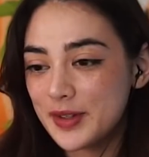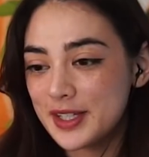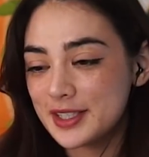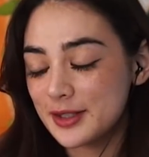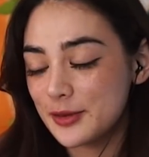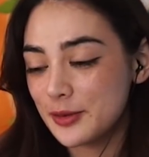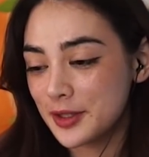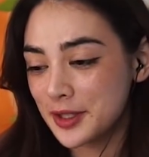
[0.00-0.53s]
He's
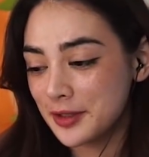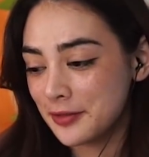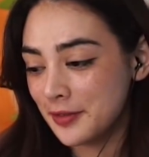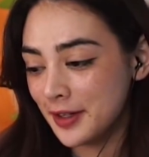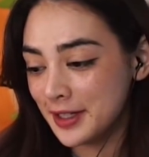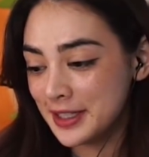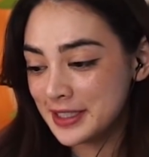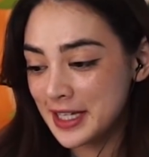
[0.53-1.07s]
like, what the
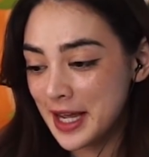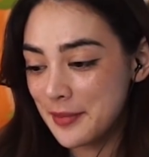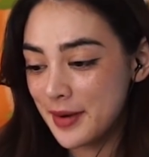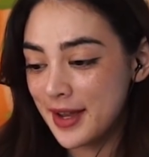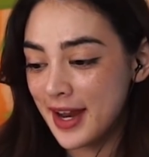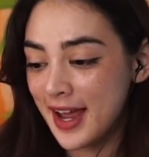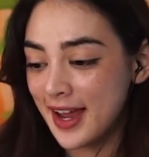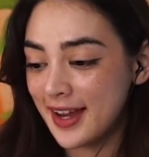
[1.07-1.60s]
fuck is
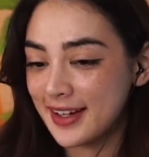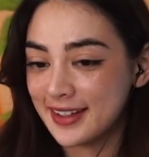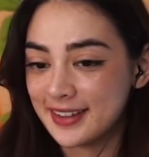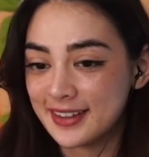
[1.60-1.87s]
happening?